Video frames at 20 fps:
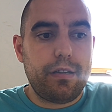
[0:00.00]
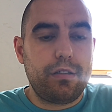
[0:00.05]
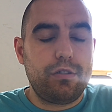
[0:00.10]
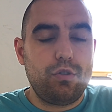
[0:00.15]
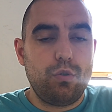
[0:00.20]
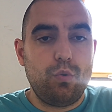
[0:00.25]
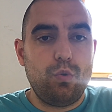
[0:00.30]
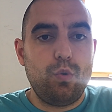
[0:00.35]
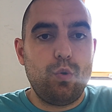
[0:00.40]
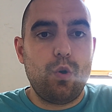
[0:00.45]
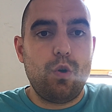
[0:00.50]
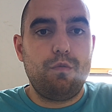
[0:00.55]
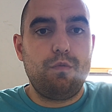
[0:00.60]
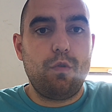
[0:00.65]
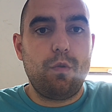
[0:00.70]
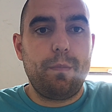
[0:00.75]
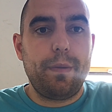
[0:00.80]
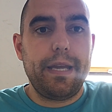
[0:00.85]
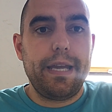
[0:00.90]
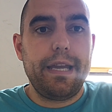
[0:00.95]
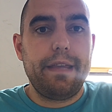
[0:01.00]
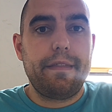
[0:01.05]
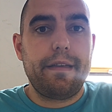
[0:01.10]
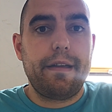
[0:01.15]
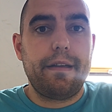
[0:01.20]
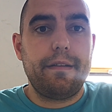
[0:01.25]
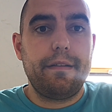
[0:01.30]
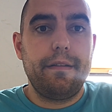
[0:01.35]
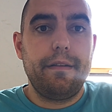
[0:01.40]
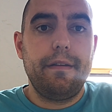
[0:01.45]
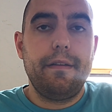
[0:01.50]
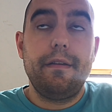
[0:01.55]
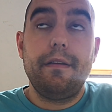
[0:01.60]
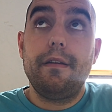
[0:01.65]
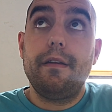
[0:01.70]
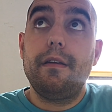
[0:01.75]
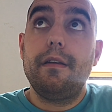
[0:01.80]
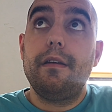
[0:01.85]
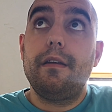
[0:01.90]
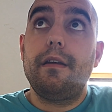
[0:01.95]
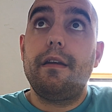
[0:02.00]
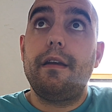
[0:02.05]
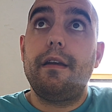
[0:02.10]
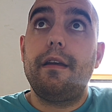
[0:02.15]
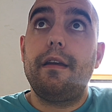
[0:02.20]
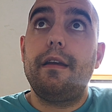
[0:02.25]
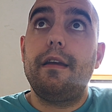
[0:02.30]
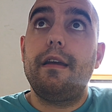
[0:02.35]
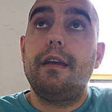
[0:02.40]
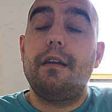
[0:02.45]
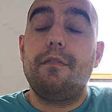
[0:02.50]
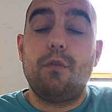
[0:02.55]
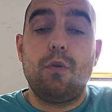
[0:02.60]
I don't know if we'll pay that. I've